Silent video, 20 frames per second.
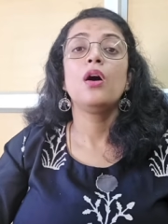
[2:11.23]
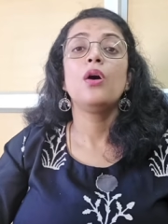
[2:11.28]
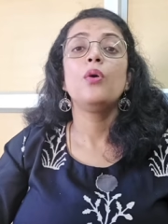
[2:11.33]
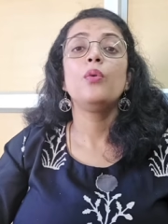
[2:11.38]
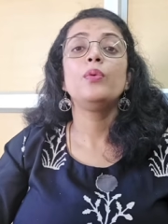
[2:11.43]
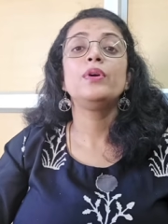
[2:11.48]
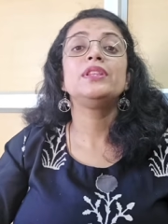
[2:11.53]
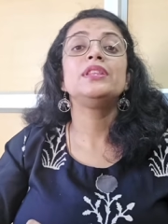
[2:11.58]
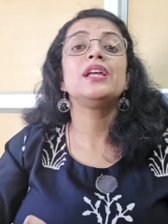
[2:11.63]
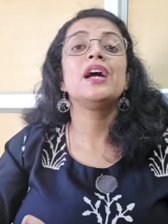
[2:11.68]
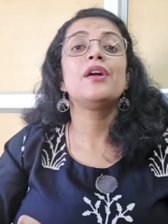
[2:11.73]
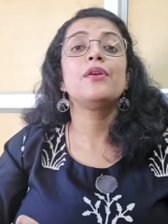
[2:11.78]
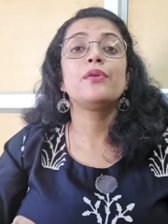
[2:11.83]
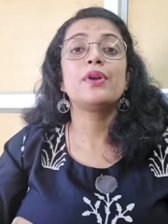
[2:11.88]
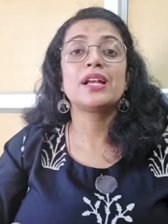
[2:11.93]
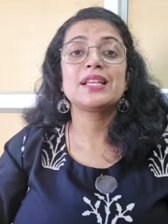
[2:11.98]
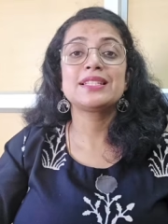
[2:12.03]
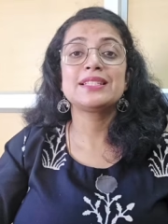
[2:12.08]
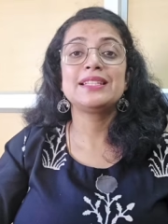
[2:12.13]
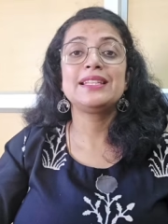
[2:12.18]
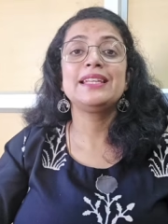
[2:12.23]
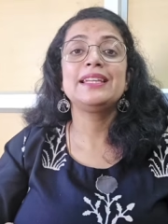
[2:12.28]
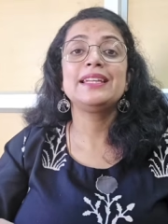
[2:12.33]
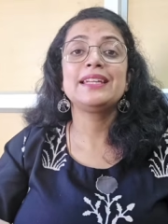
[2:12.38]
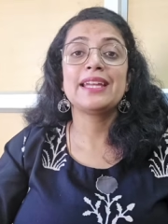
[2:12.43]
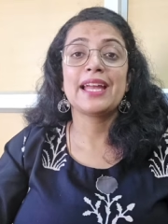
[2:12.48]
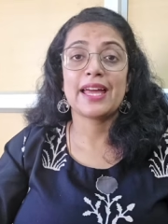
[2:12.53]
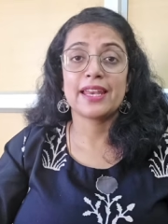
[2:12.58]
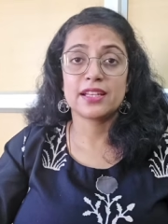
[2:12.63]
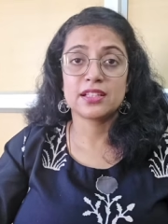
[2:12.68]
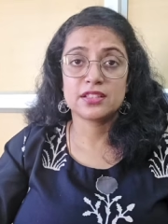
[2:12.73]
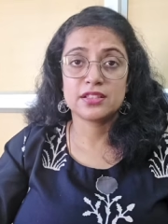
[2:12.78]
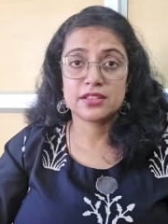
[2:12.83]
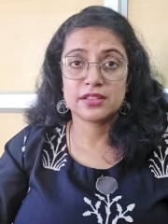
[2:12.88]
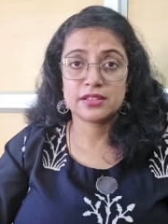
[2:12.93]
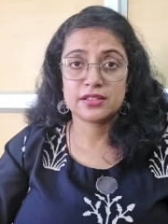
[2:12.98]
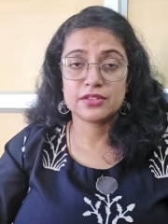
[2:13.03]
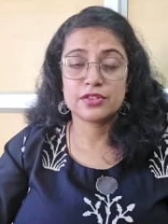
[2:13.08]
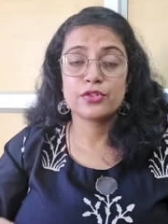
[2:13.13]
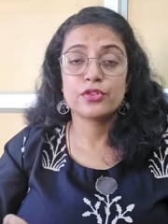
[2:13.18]
with rustling
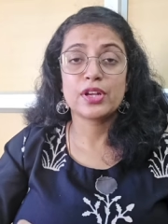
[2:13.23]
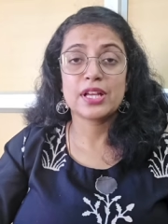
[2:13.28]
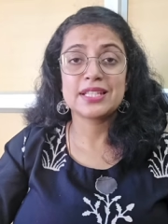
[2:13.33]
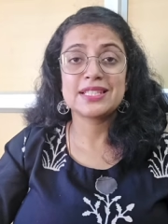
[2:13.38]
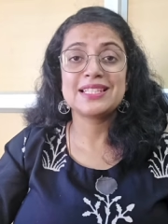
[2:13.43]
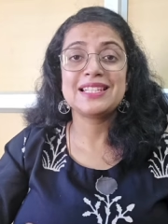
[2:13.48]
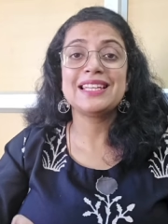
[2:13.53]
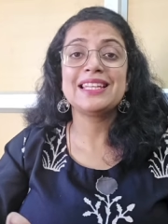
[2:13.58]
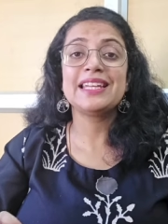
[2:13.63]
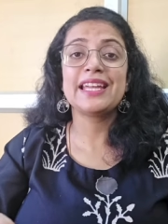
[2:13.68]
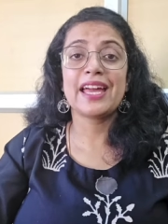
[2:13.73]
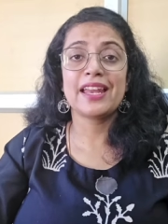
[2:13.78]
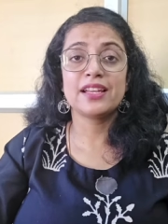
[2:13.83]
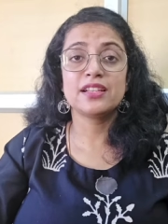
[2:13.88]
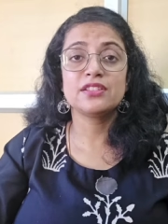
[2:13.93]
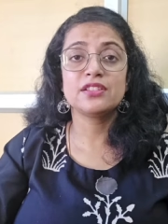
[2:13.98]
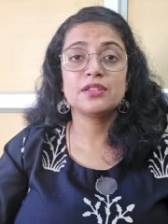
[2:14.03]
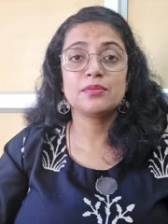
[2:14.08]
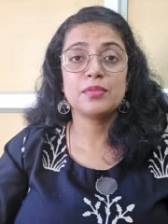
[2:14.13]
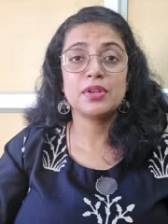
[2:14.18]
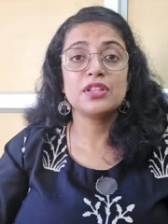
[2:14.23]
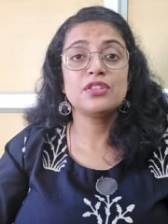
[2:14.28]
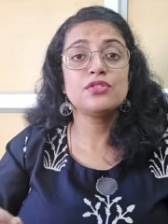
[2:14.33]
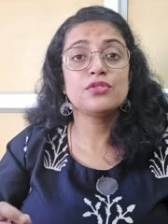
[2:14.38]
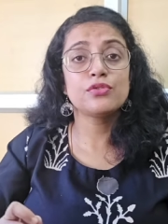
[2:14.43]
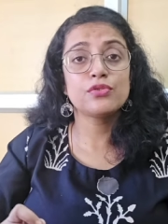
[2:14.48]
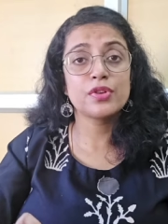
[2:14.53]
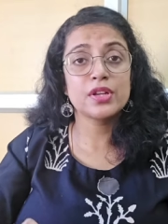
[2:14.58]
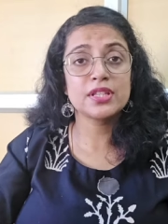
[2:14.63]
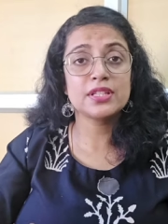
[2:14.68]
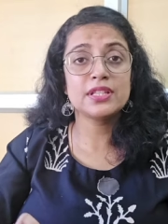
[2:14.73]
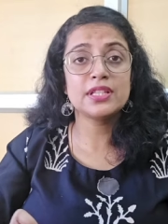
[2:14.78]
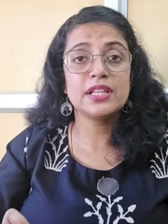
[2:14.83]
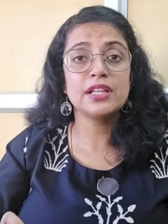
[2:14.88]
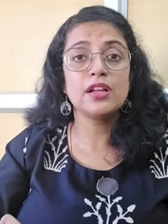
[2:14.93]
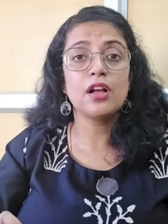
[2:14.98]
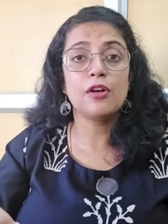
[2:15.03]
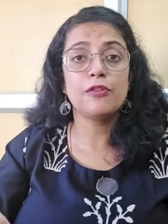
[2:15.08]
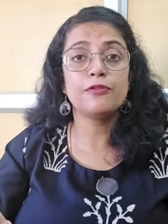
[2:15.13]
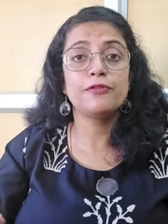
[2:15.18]
character. Rustling character means
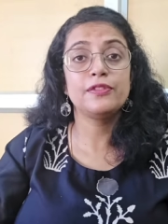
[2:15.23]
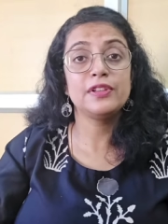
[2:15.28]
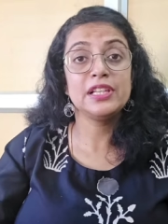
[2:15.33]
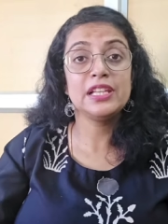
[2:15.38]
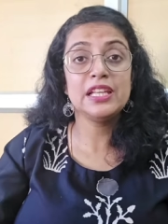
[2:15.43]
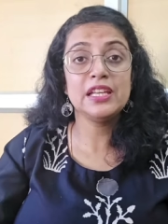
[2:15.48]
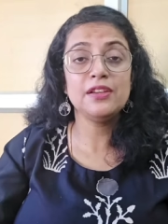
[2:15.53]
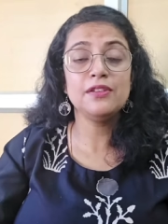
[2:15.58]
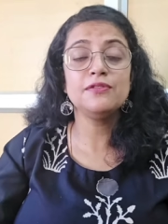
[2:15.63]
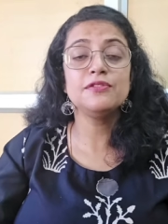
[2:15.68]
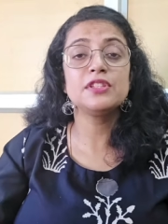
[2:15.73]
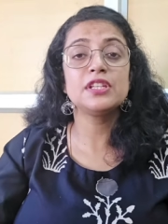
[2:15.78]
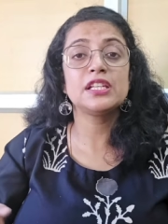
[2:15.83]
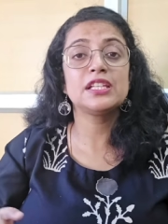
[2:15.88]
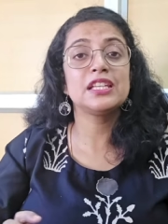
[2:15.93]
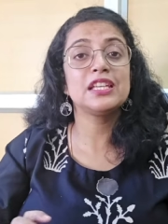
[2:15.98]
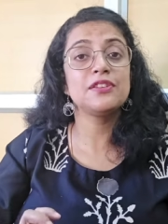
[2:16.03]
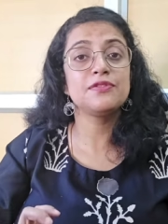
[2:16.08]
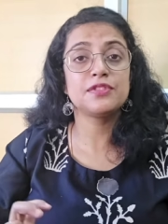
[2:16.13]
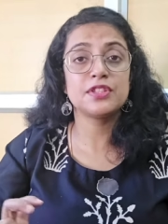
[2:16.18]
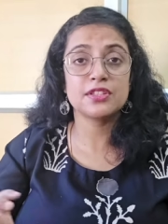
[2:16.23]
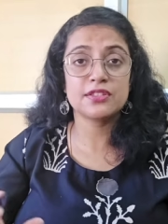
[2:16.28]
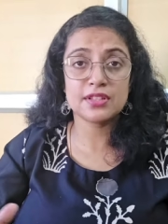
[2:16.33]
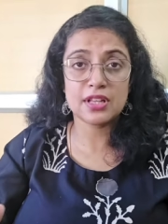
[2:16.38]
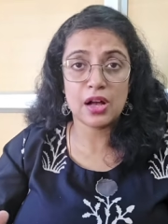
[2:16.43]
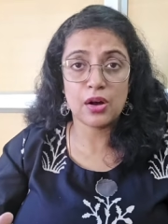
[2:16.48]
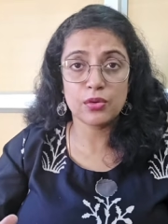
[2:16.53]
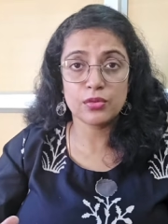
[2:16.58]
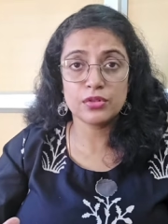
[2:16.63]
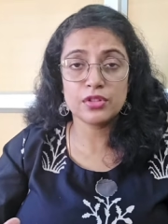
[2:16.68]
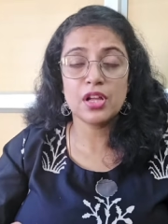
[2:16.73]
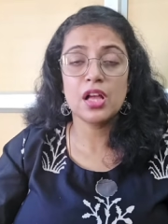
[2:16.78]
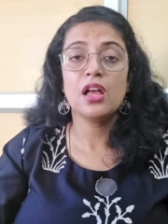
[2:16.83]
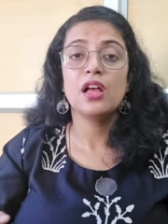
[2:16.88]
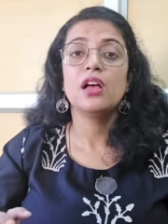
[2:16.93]
rustling of leaves, it gives a sound.